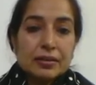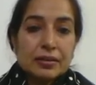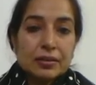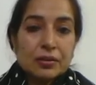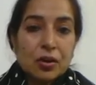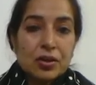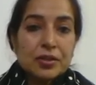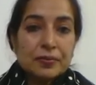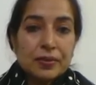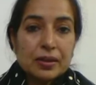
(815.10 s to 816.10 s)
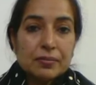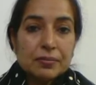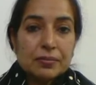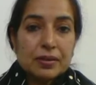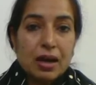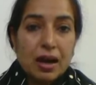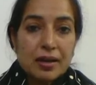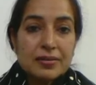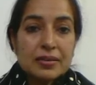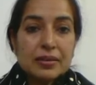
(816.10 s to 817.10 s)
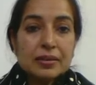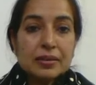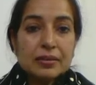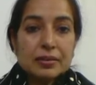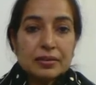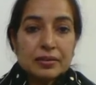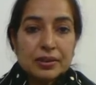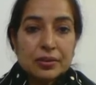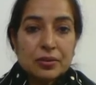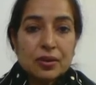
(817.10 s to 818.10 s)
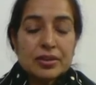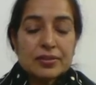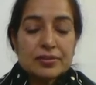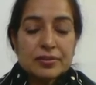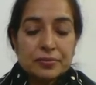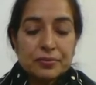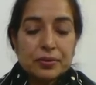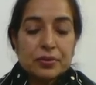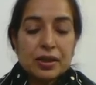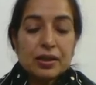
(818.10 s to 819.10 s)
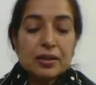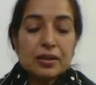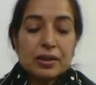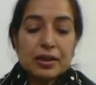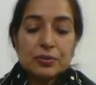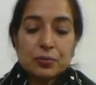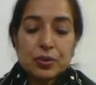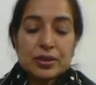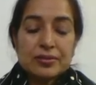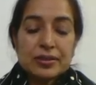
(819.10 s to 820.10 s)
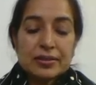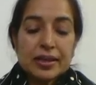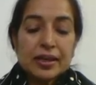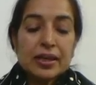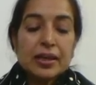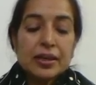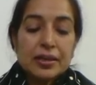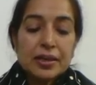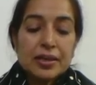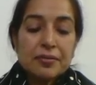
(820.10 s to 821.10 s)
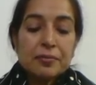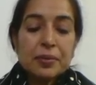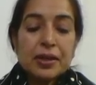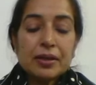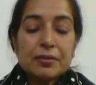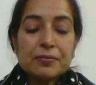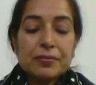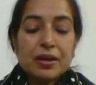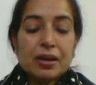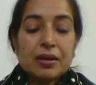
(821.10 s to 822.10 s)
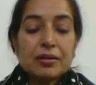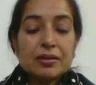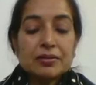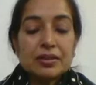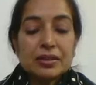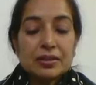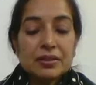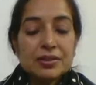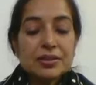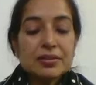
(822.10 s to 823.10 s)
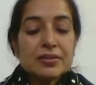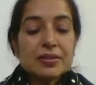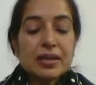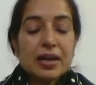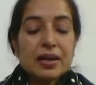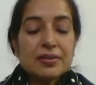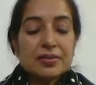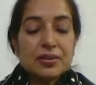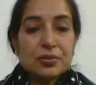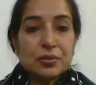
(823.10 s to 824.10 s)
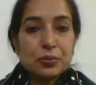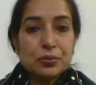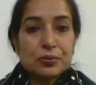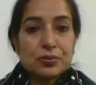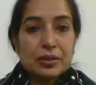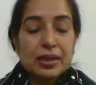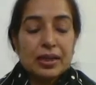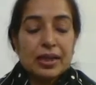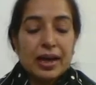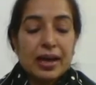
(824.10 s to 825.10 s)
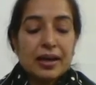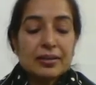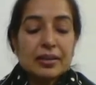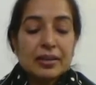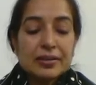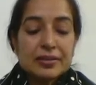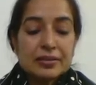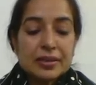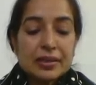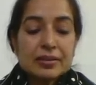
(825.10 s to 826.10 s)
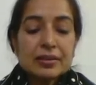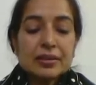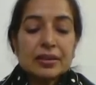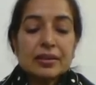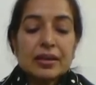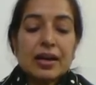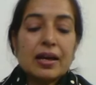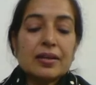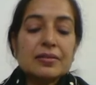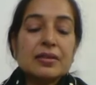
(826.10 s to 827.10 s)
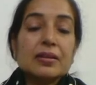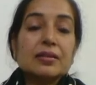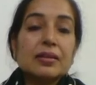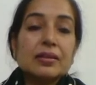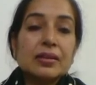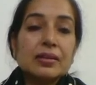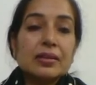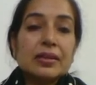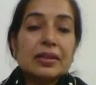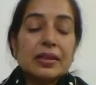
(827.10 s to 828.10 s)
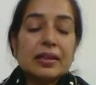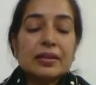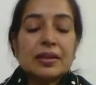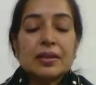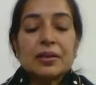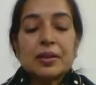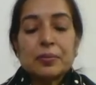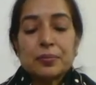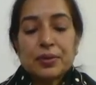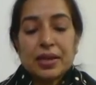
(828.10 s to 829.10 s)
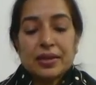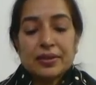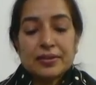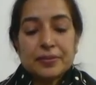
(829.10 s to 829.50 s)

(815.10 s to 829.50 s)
God of love asking the goddess Flora, and what does he say? Give me a flower delicious as the rose and stately as the lily in her pride.